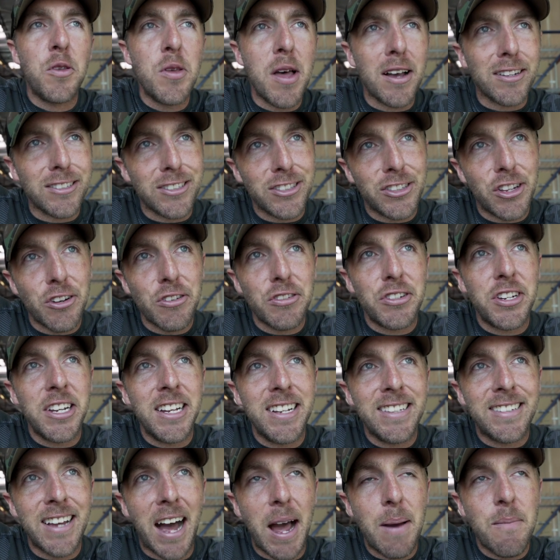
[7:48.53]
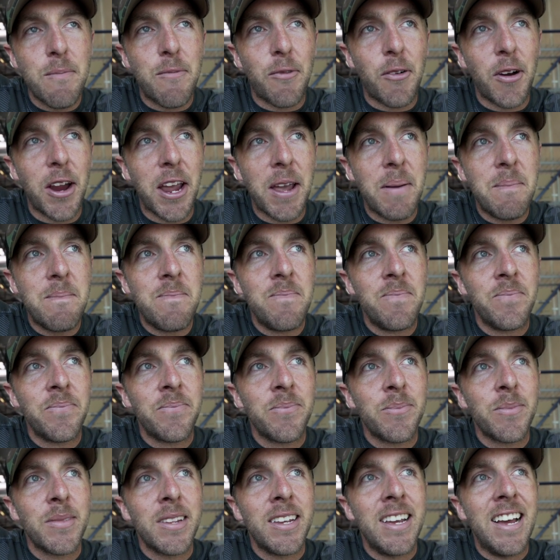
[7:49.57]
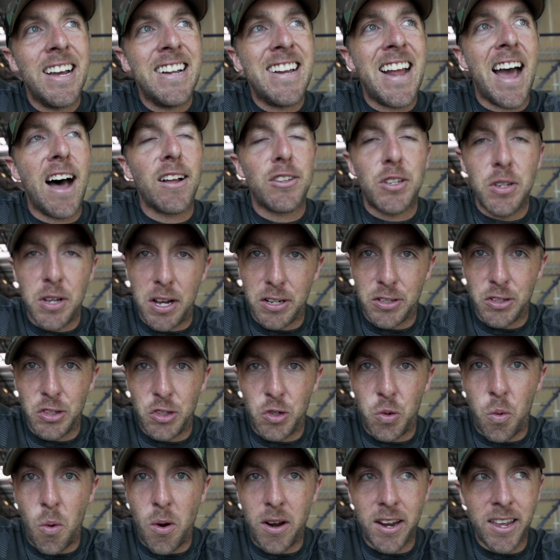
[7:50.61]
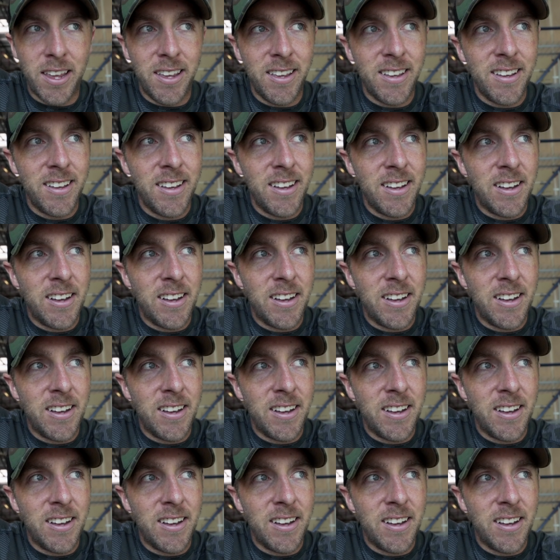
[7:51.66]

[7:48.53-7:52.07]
2013 timeframe, and now 2020,